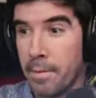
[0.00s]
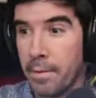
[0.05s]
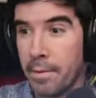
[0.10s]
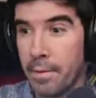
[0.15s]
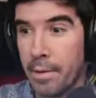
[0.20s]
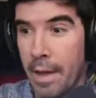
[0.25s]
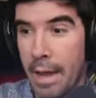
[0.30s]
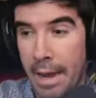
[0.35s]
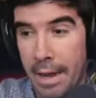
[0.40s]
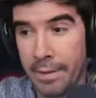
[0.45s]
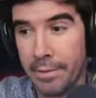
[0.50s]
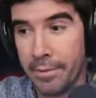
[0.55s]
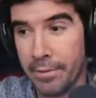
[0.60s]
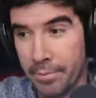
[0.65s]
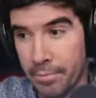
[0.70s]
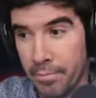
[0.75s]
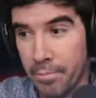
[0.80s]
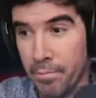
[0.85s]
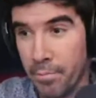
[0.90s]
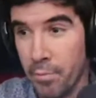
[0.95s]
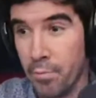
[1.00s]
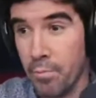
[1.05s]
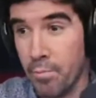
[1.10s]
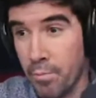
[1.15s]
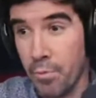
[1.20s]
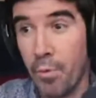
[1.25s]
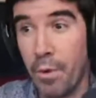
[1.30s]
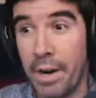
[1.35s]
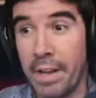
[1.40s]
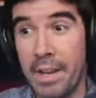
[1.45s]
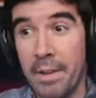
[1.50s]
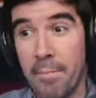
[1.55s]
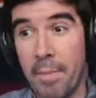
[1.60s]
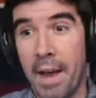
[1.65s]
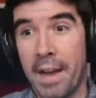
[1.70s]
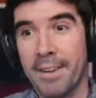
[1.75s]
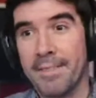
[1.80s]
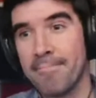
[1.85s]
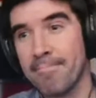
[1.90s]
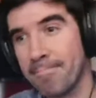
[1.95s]
and you want to give
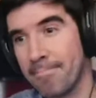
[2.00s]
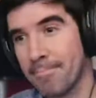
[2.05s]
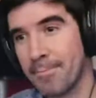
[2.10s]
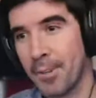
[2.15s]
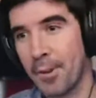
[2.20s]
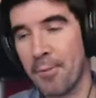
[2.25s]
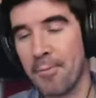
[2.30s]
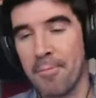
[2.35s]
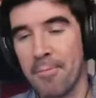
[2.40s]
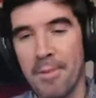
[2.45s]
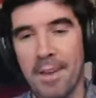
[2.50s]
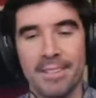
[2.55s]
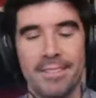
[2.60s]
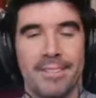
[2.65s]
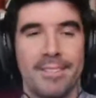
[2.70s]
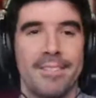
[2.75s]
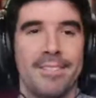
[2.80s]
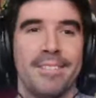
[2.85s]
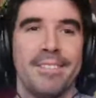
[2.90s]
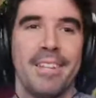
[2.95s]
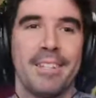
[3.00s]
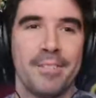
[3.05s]
back. So that's